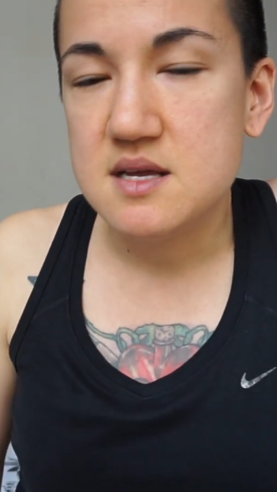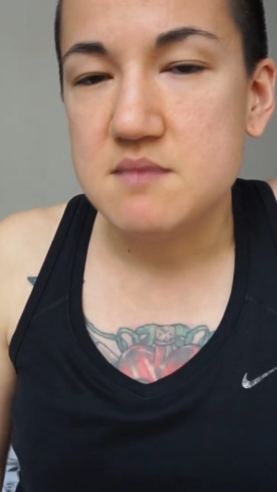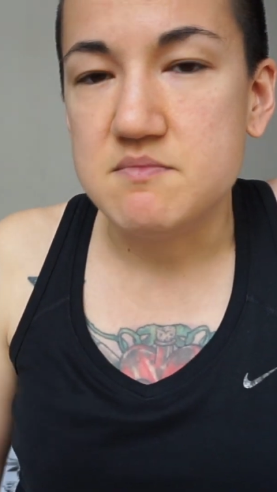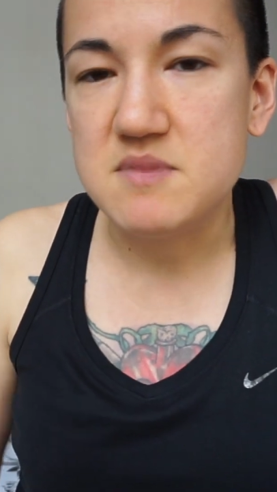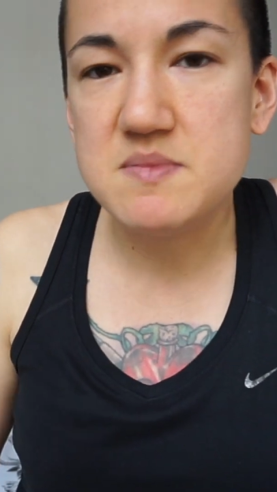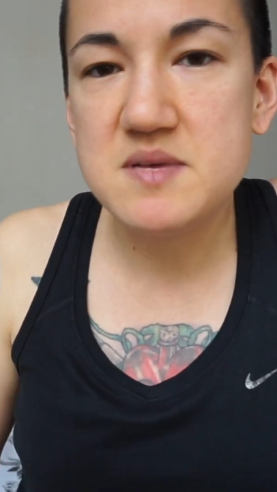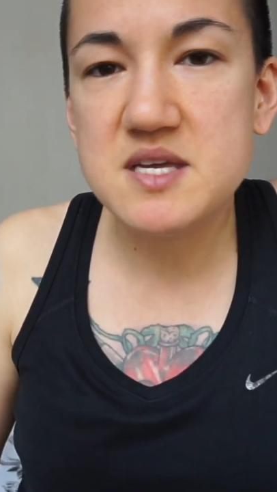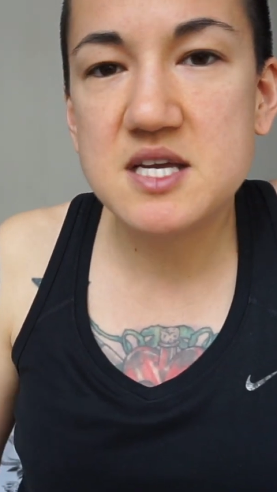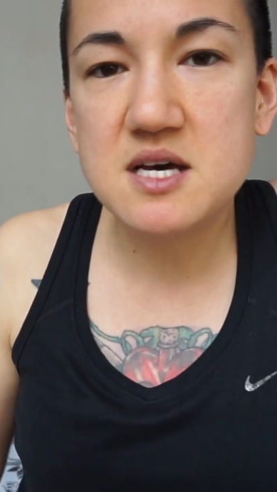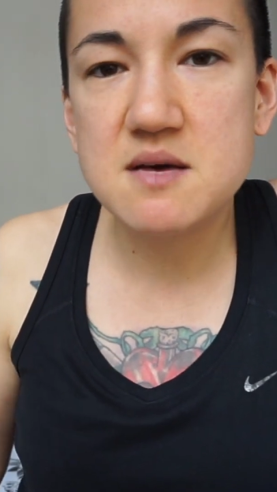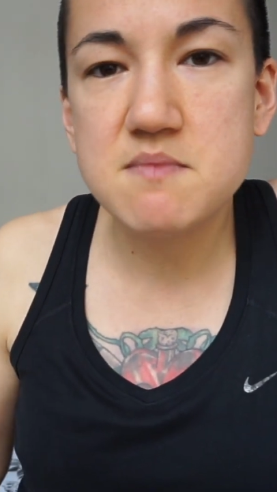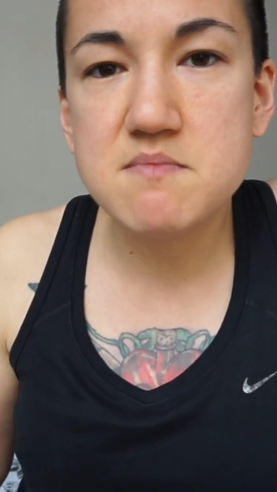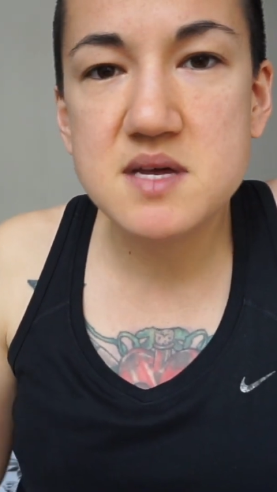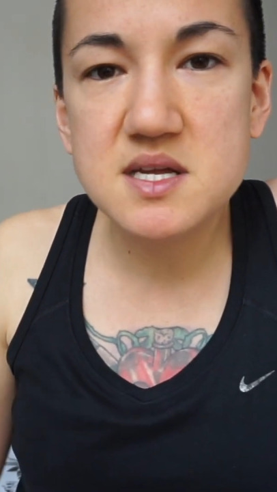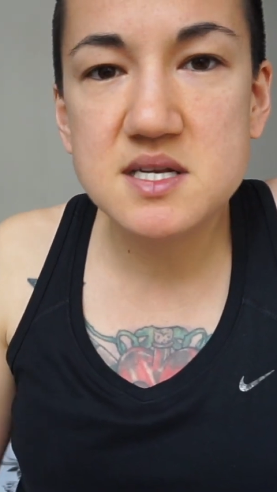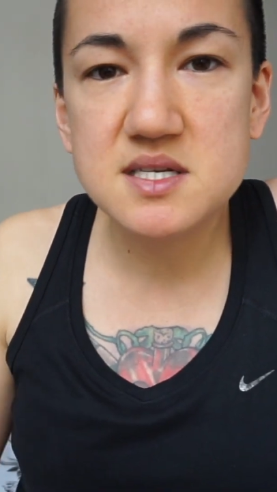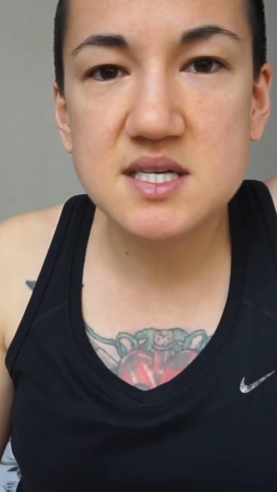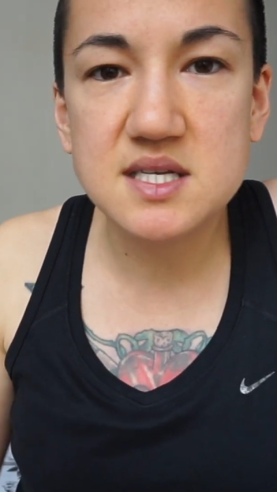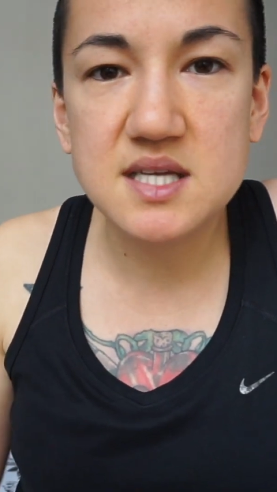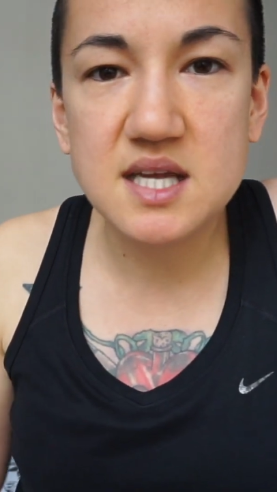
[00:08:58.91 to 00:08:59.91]
Maybe
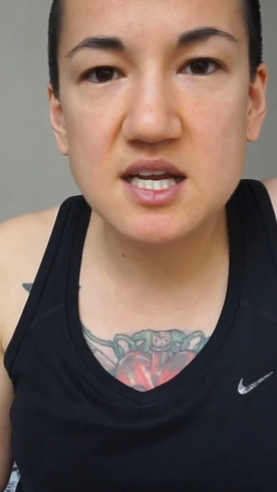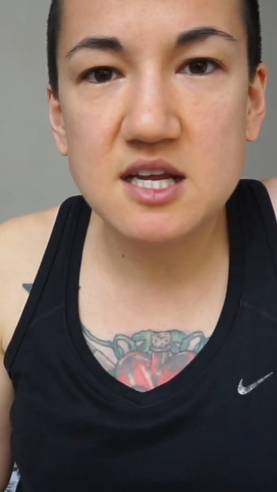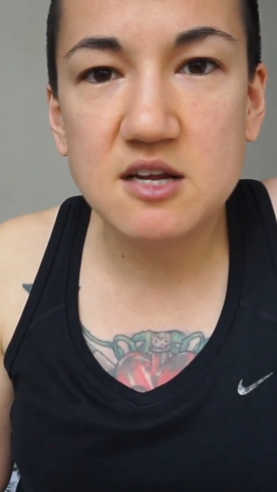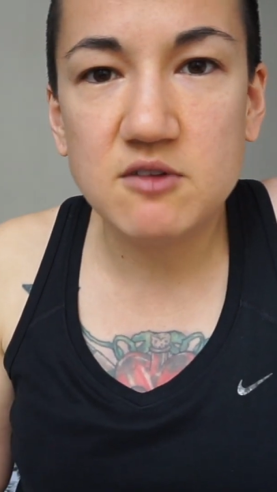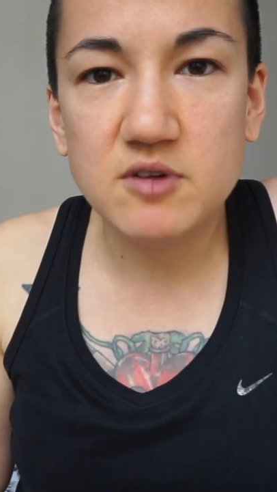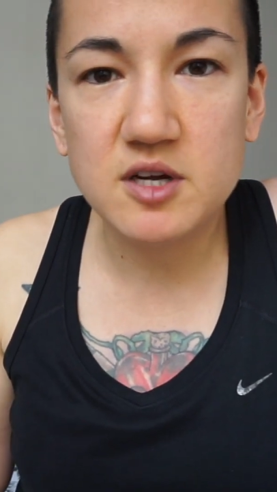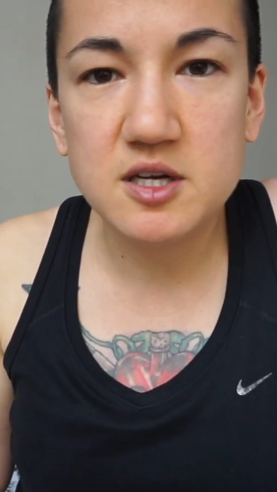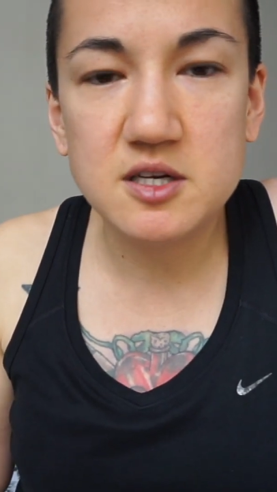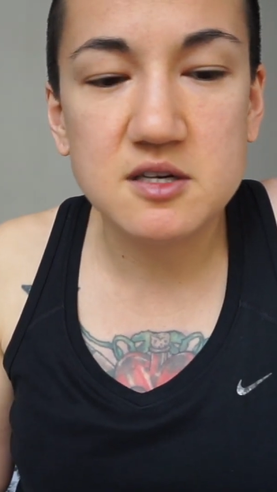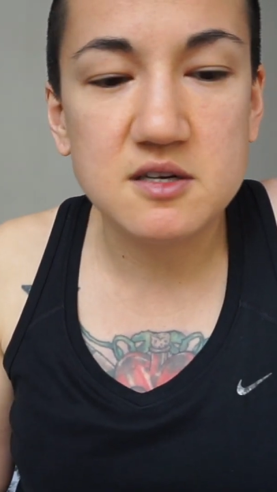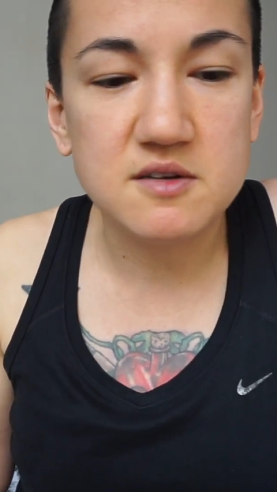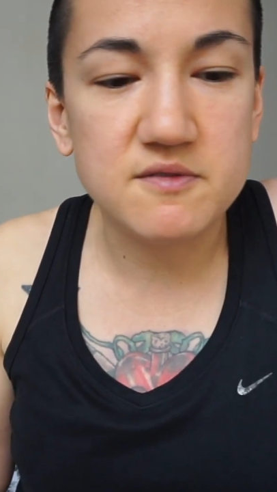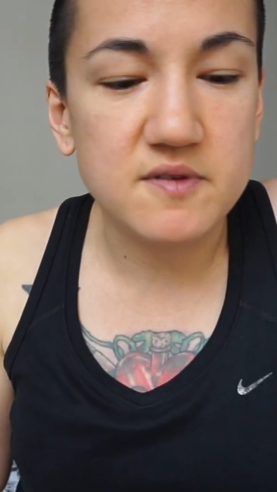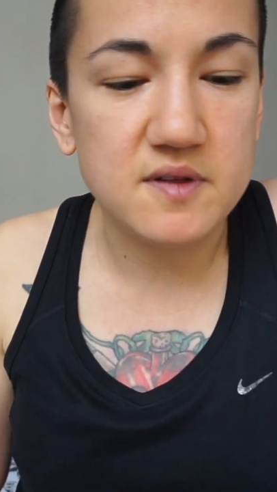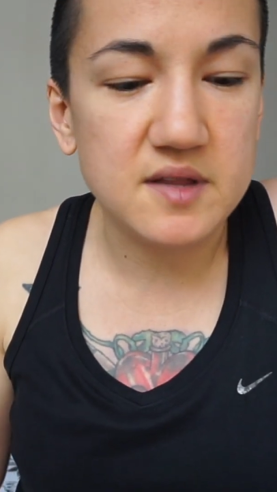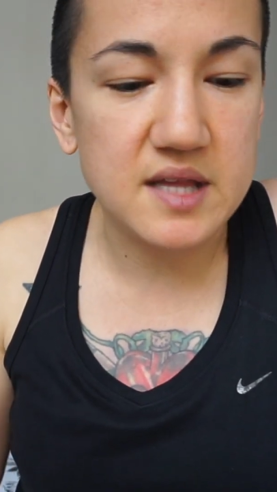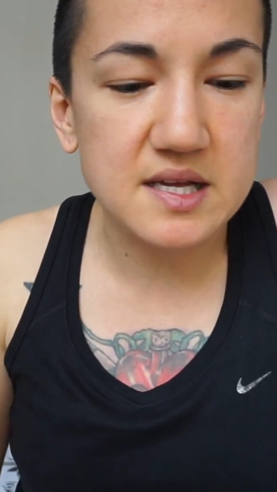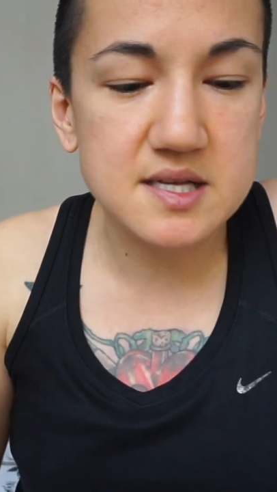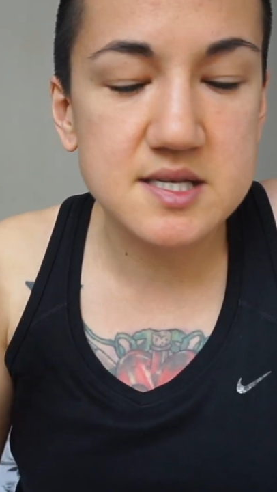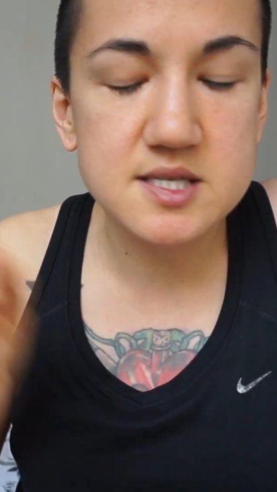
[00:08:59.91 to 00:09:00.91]
commit to getting rid
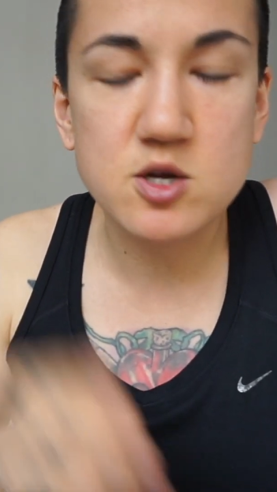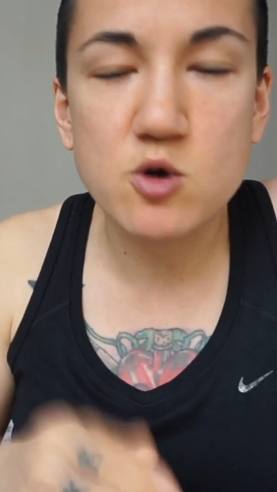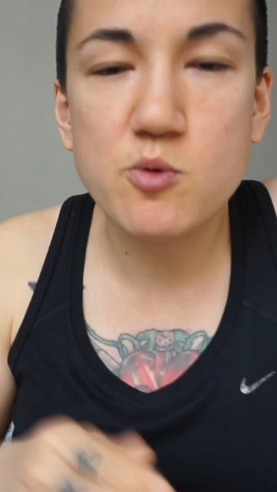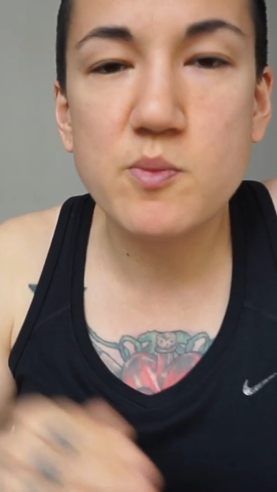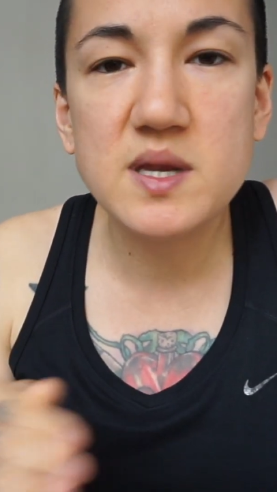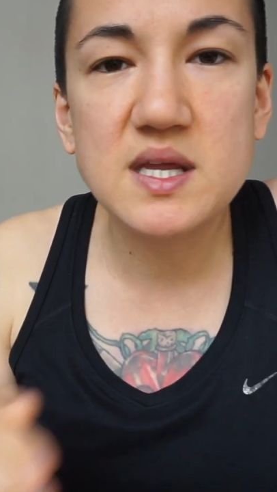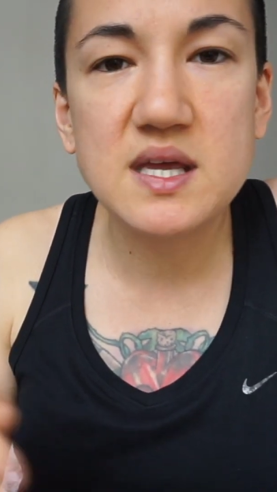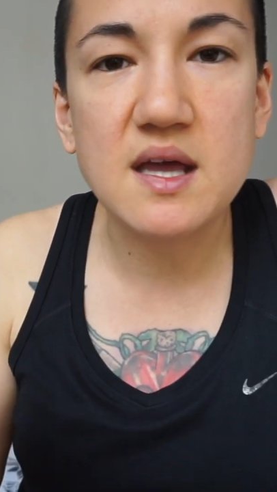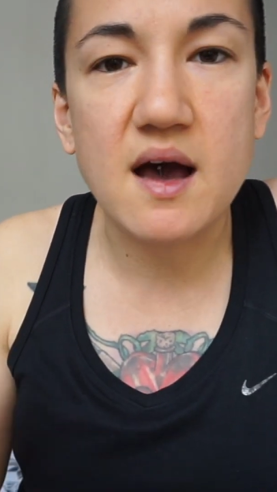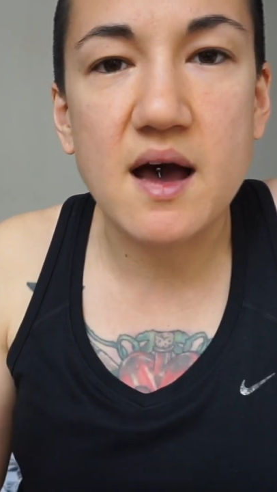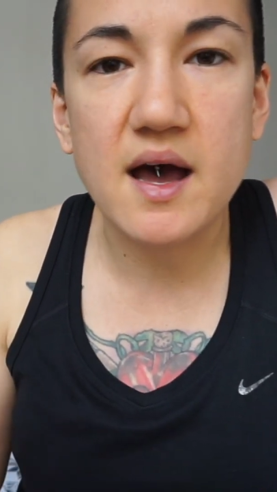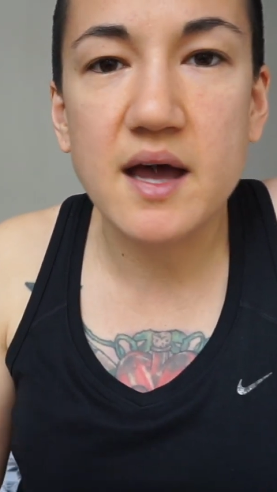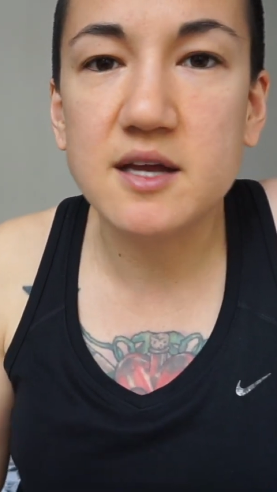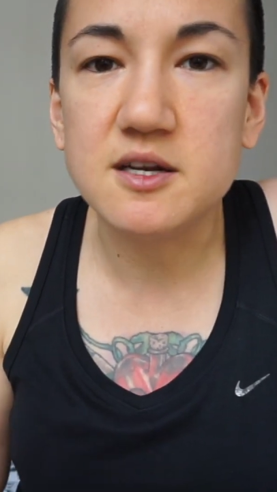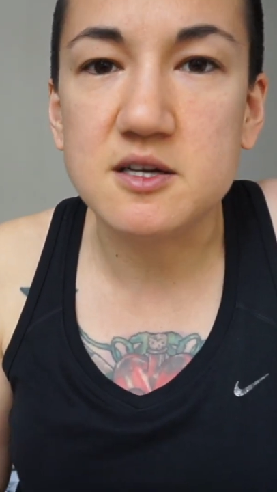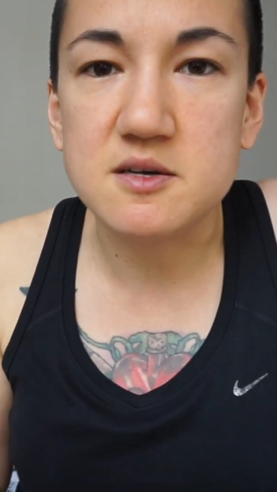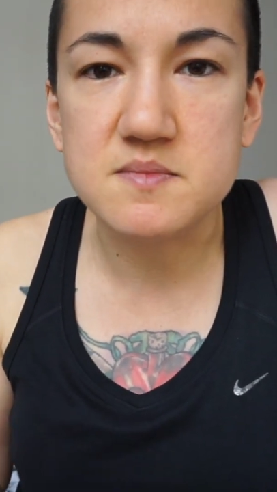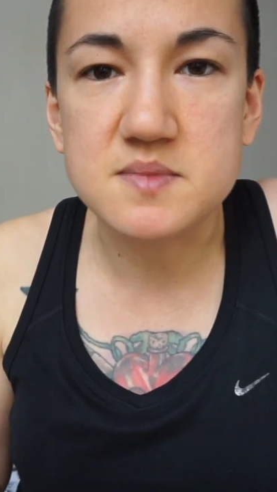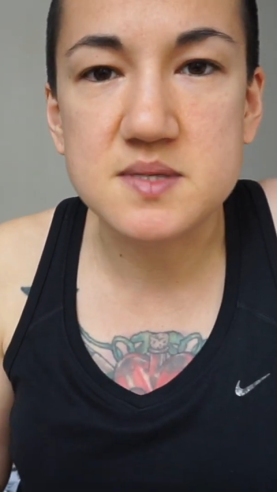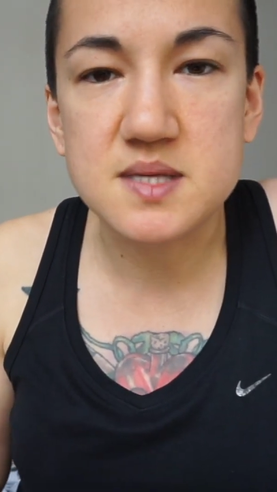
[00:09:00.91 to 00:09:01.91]
of like so many
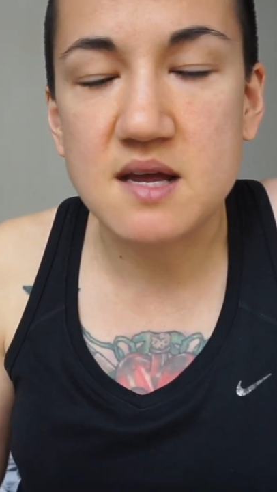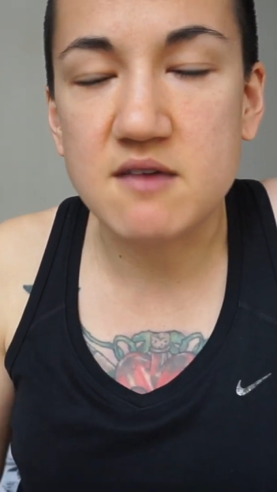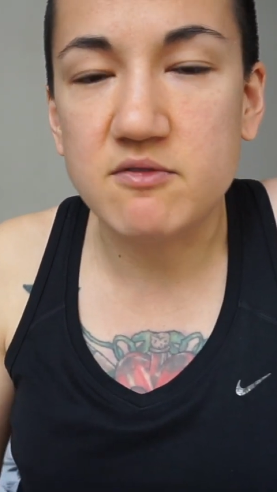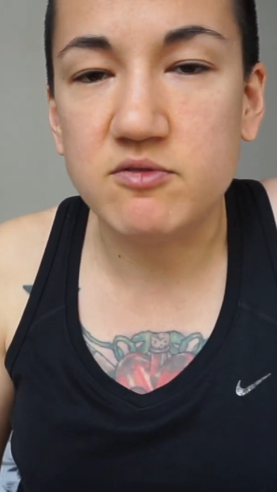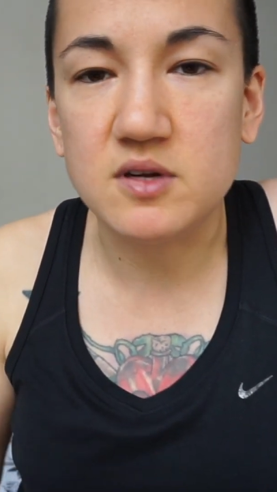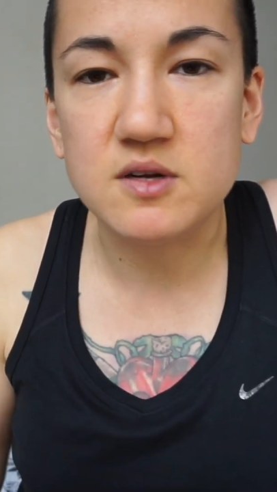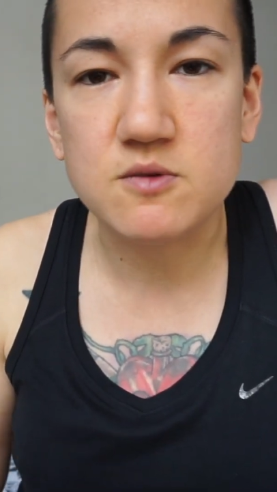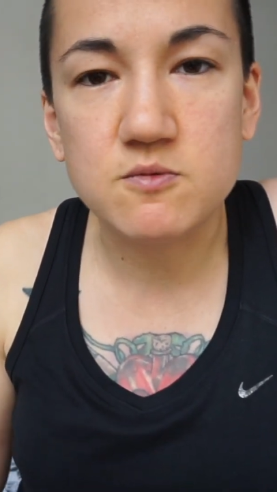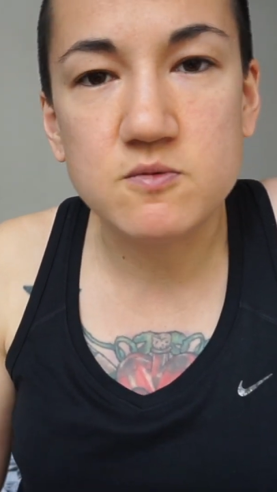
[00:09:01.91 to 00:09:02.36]
items every